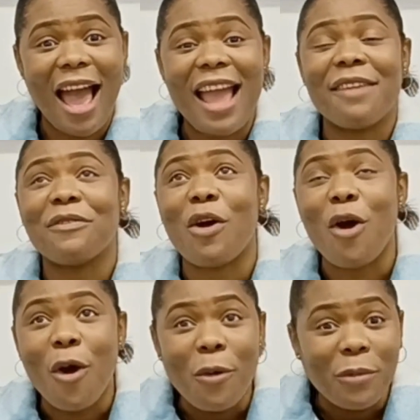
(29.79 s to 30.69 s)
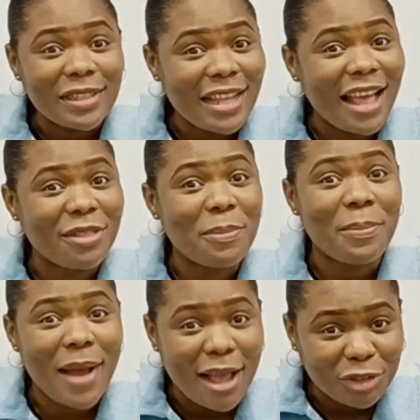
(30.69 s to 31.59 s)
I have always had a
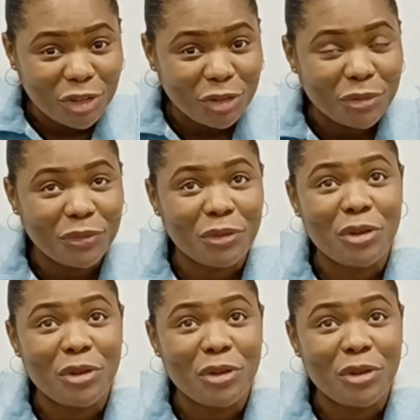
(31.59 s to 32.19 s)
passion for